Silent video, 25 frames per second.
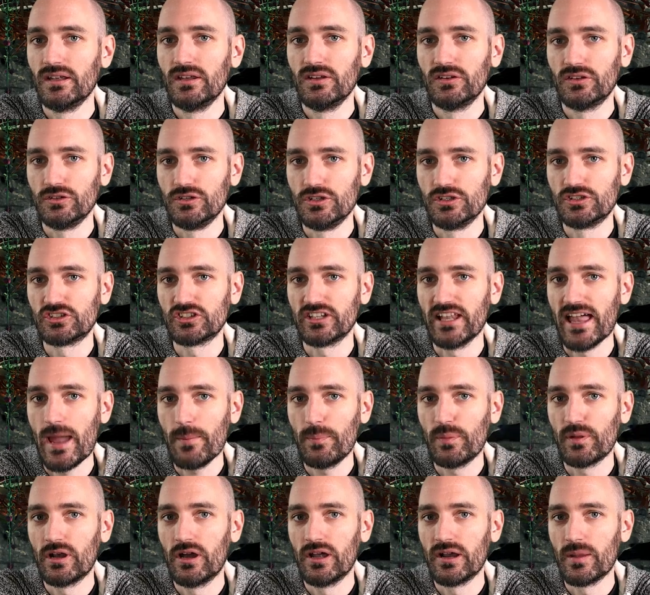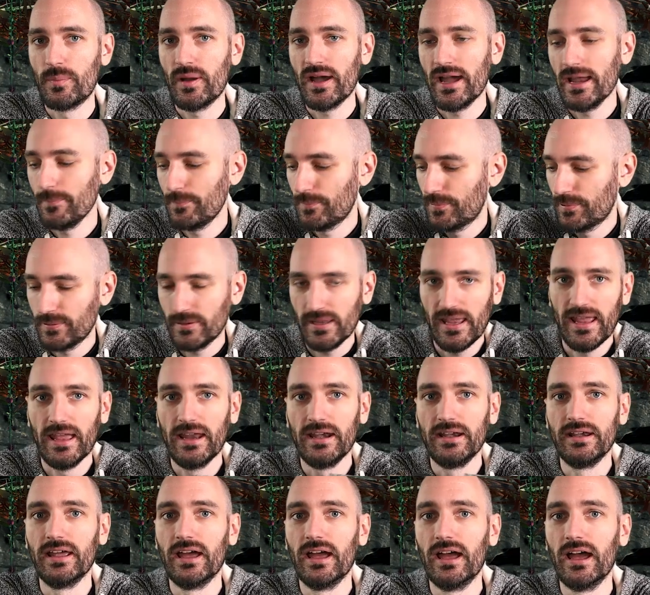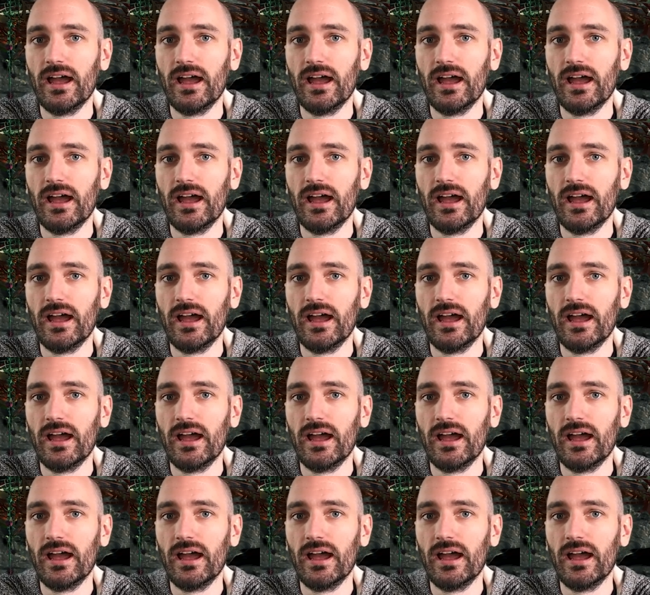So just slap it on a pipe and